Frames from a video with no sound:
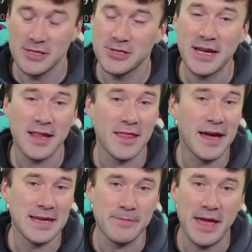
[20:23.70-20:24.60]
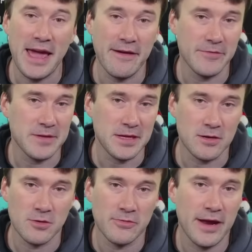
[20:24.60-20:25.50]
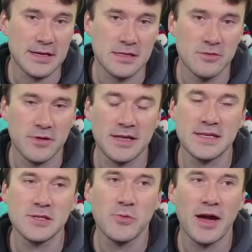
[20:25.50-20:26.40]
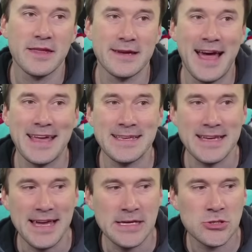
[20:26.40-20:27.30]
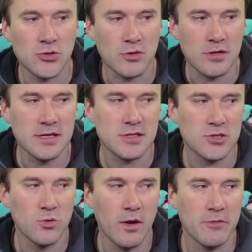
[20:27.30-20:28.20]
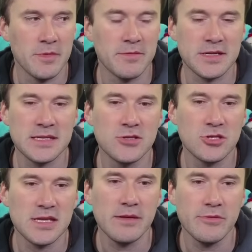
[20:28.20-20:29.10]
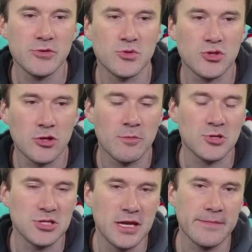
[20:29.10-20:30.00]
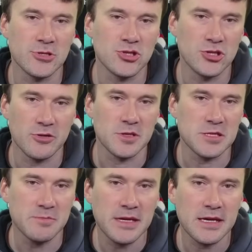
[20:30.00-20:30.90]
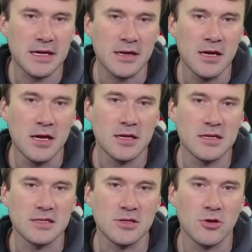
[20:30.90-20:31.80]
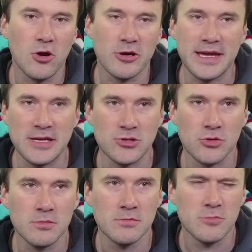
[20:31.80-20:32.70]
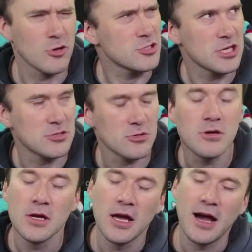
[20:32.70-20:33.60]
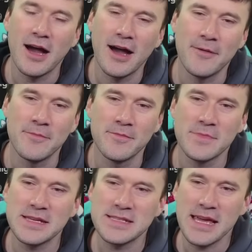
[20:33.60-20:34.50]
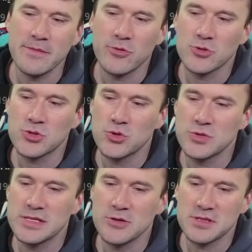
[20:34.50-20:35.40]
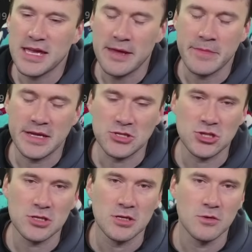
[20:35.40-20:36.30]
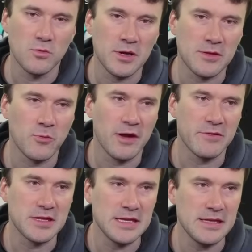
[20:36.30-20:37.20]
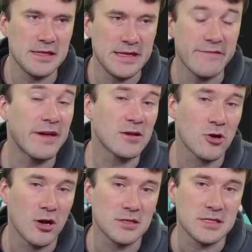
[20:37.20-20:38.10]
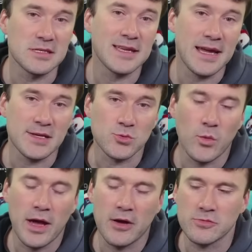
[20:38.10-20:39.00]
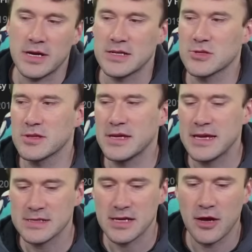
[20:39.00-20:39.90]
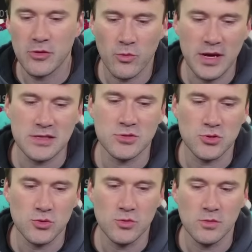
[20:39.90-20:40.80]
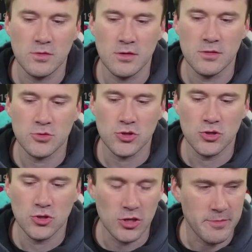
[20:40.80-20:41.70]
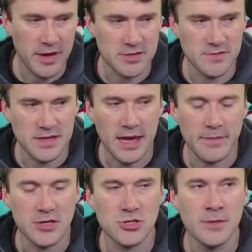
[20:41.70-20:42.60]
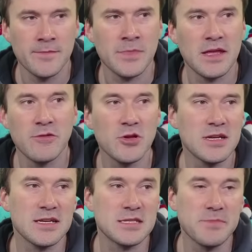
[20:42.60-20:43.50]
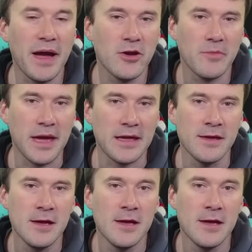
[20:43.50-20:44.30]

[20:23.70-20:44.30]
you got to line up everything correct, right? This is why, like, I think Angel clicks so well with me, because he's just able to do so much damage, generally speaking, because Archangel, Archangel, um, is able to deal damage with whatever the, the event cost is as well, right? So that he has other ways to do good amounts of damage. If you look at like Spider-Man,